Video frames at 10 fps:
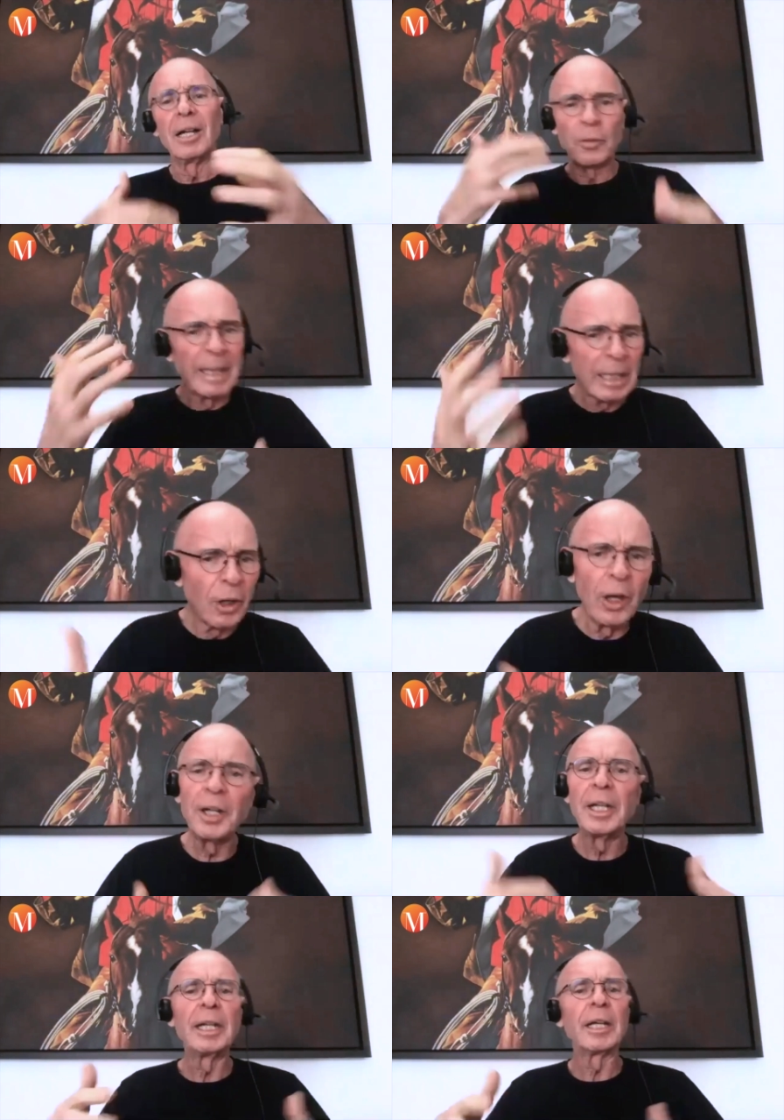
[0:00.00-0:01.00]
quick
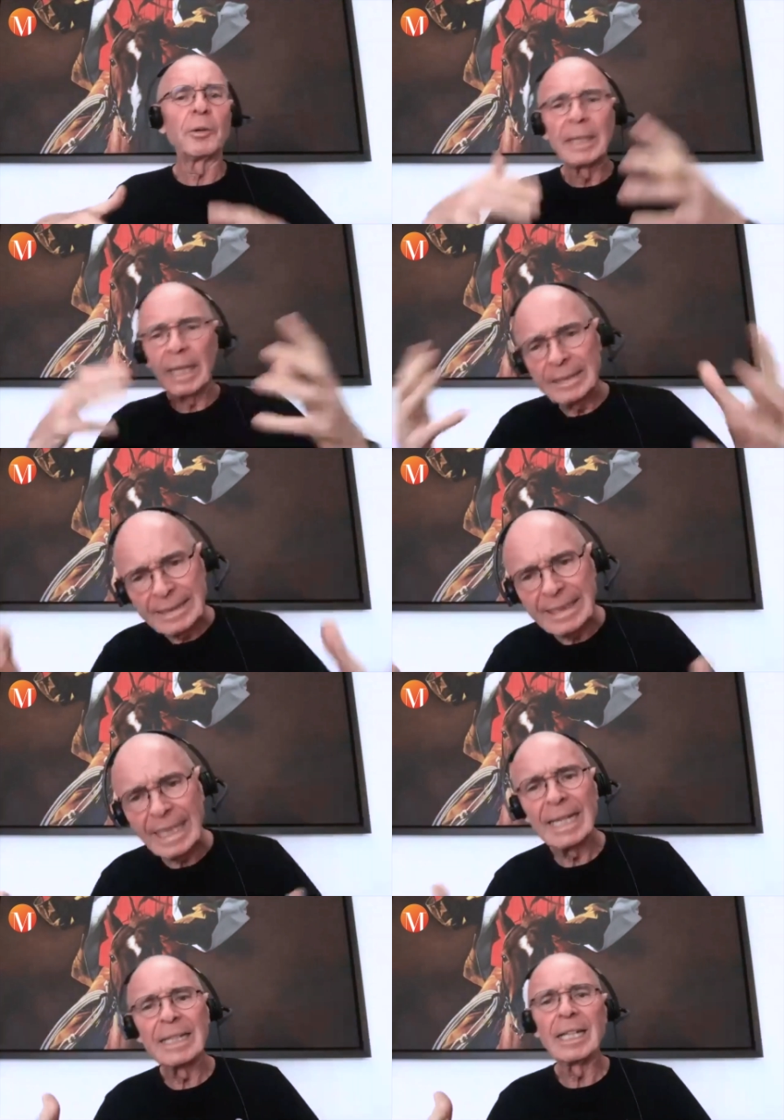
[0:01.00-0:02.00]
learning, quick
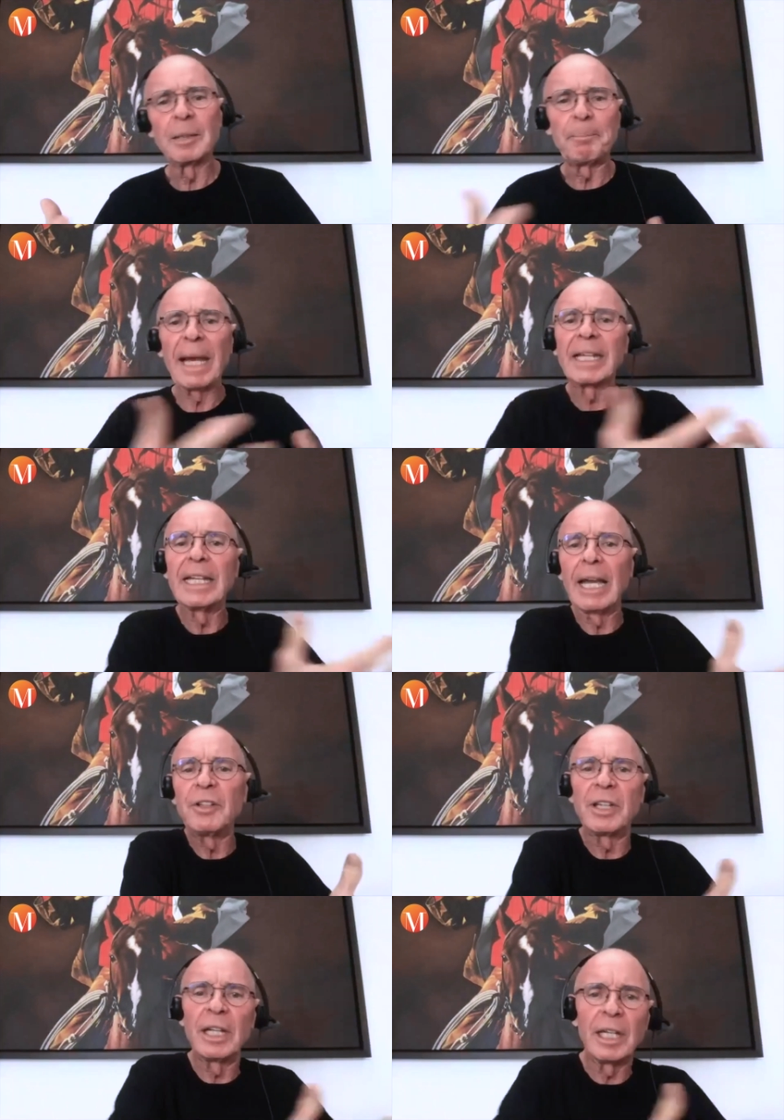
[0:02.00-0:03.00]
understanding, packing
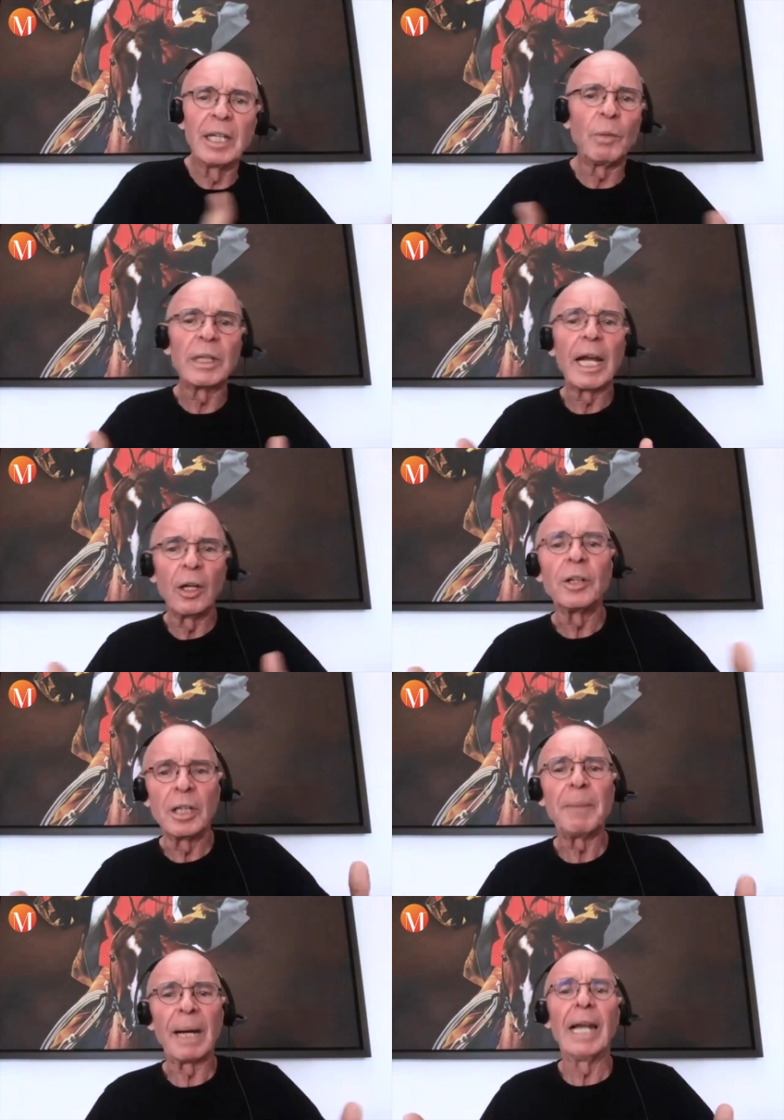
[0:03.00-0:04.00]
everything in what I learned
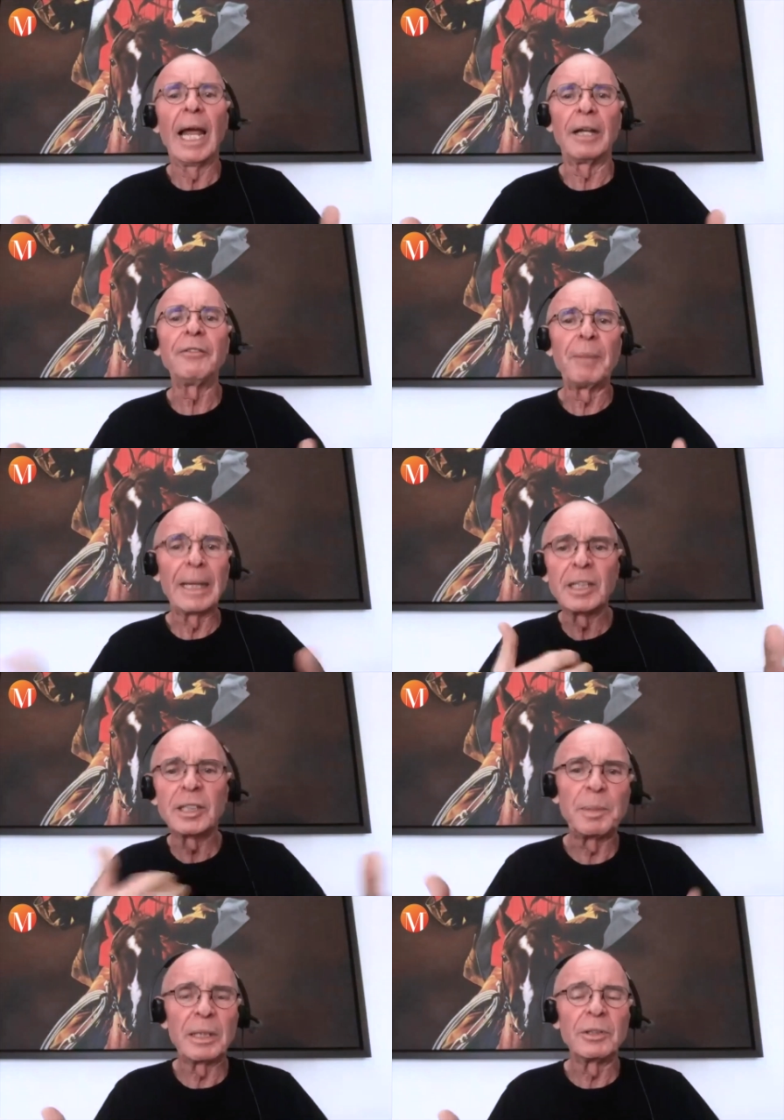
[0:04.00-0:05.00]
in my life, my
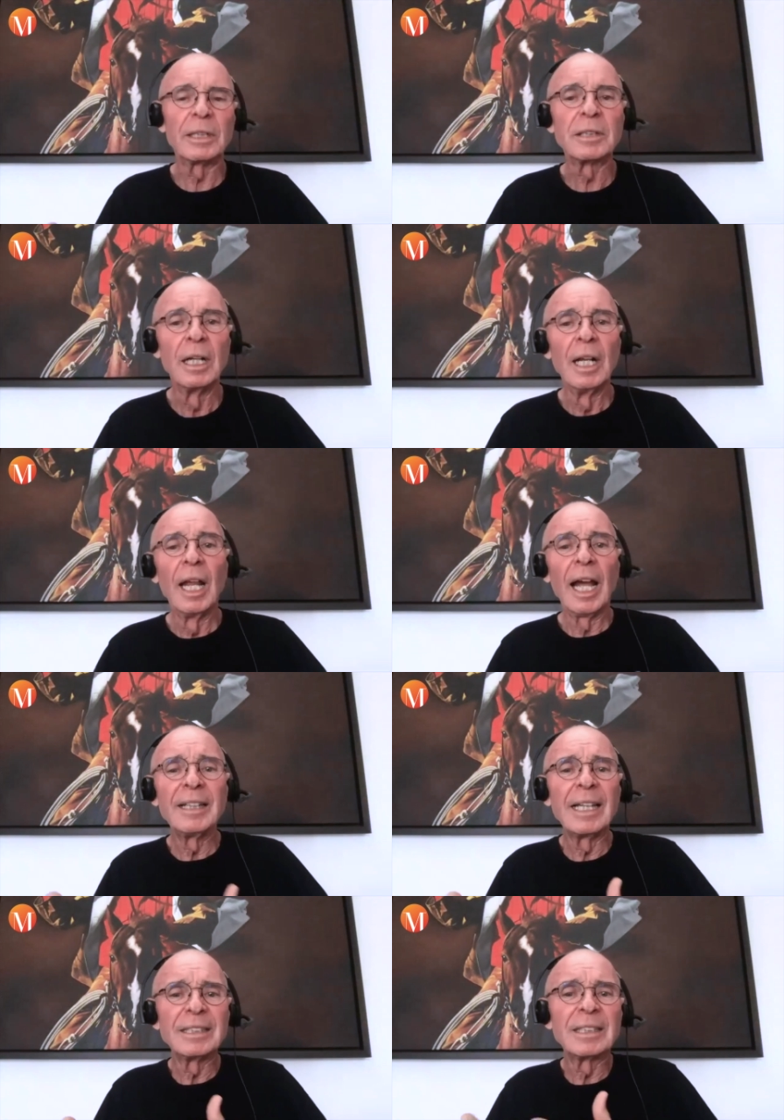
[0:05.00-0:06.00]
experience.
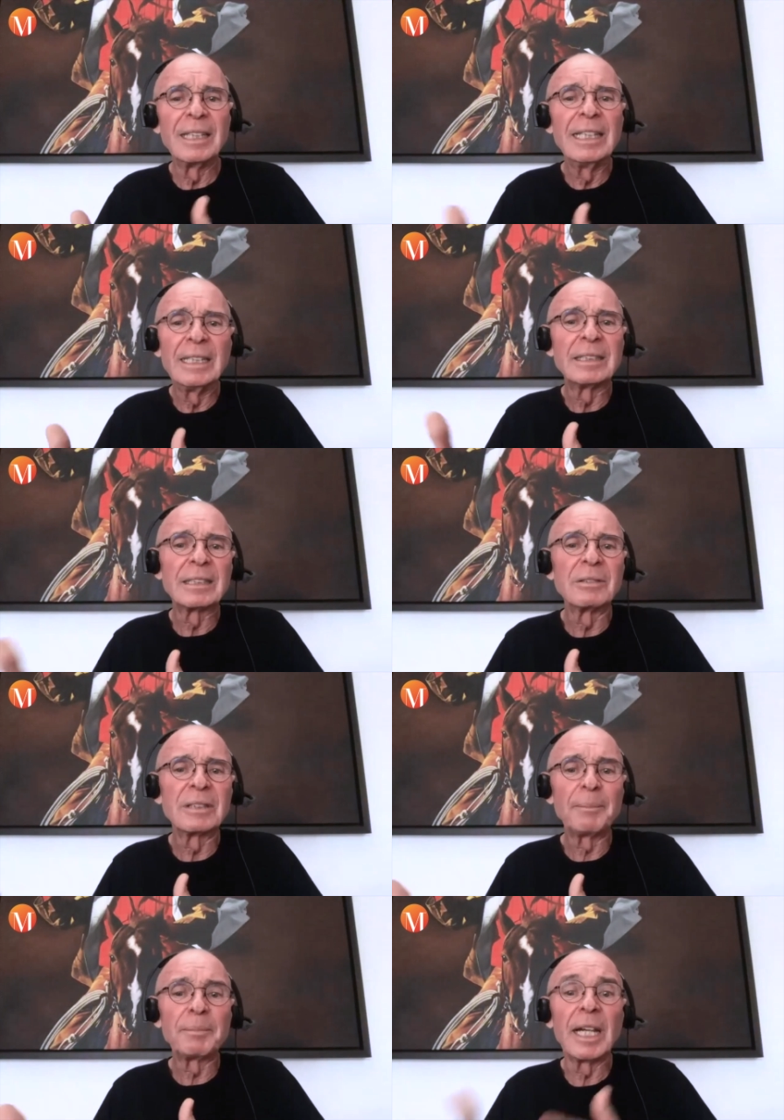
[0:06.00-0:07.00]
And this leads to
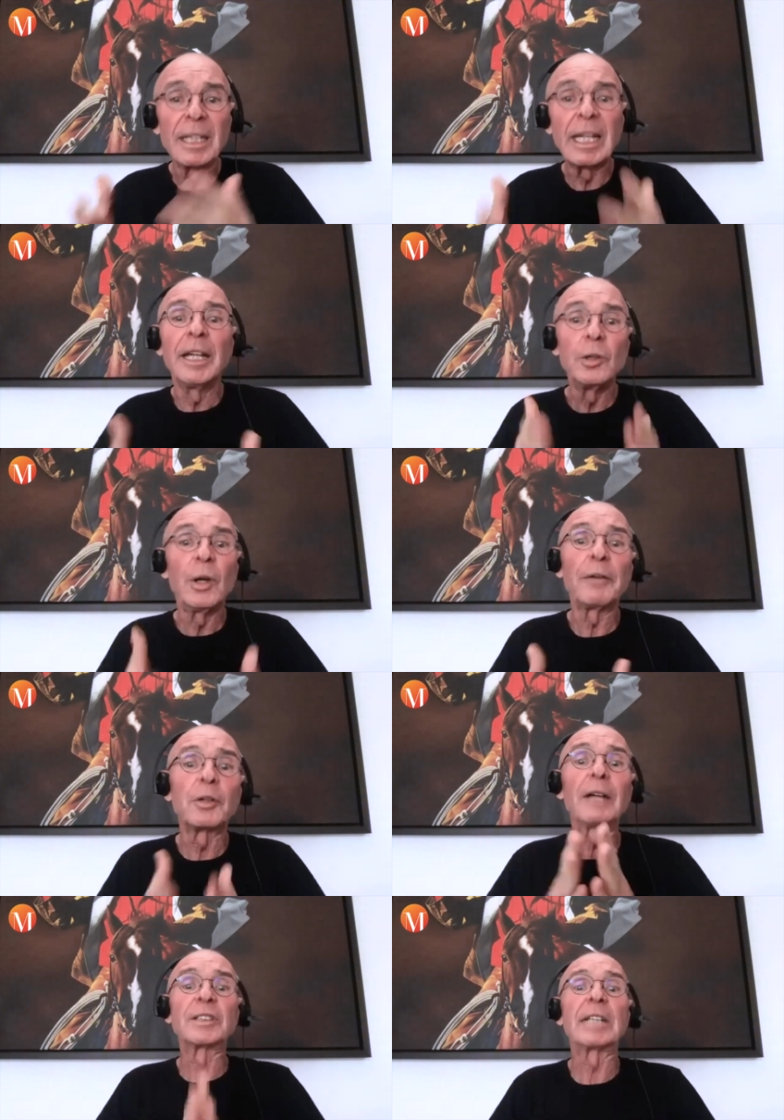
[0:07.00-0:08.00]
something. And then you have to
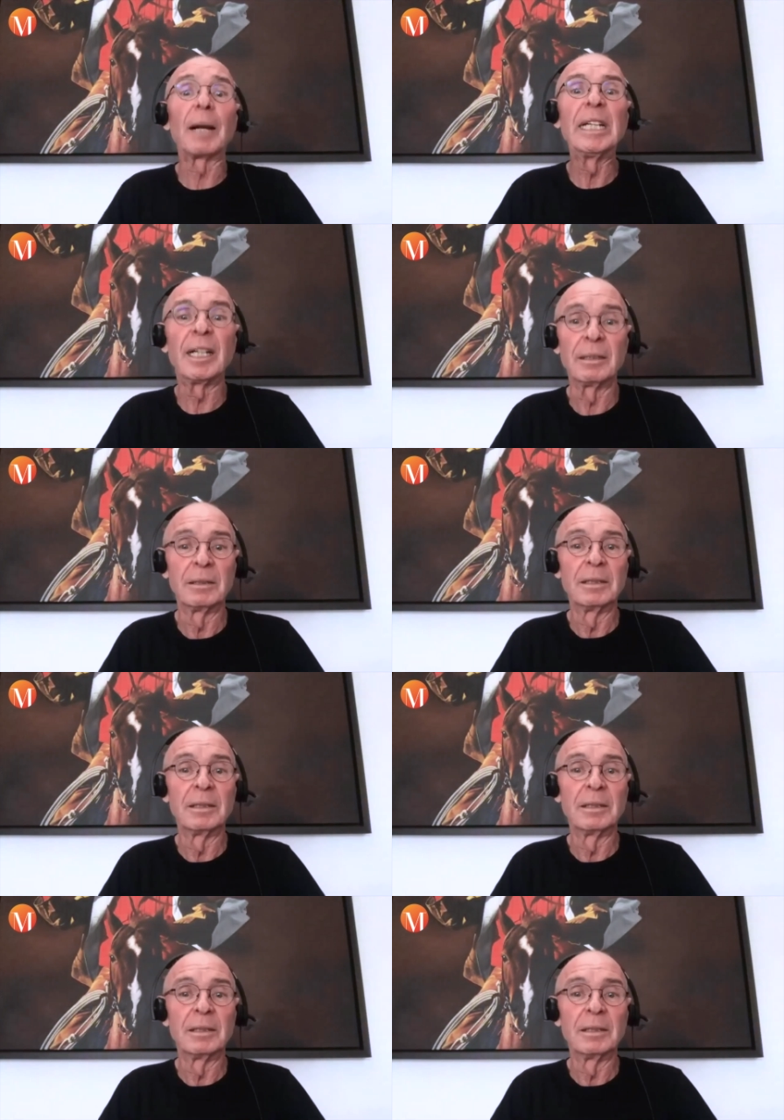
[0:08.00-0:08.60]
have stamina.